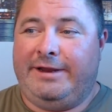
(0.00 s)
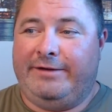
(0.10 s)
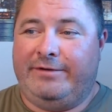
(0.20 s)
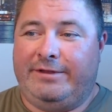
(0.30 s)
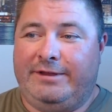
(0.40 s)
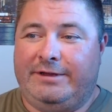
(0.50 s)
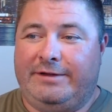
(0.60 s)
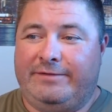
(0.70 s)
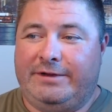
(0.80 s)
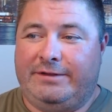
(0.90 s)
Everything
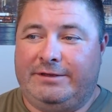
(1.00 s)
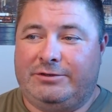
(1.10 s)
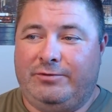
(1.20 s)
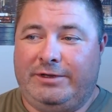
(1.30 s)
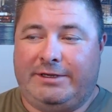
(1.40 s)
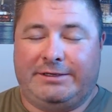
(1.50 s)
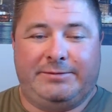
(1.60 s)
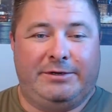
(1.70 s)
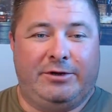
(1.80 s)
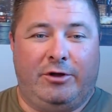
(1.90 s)
I've done this week has
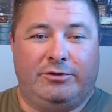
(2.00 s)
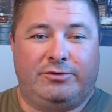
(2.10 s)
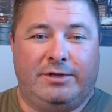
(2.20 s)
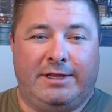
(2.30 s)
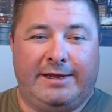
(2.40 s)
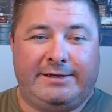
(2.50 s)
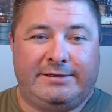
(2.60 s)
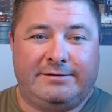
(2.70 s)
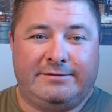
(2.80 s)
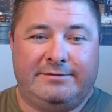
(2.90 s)
been ultra light.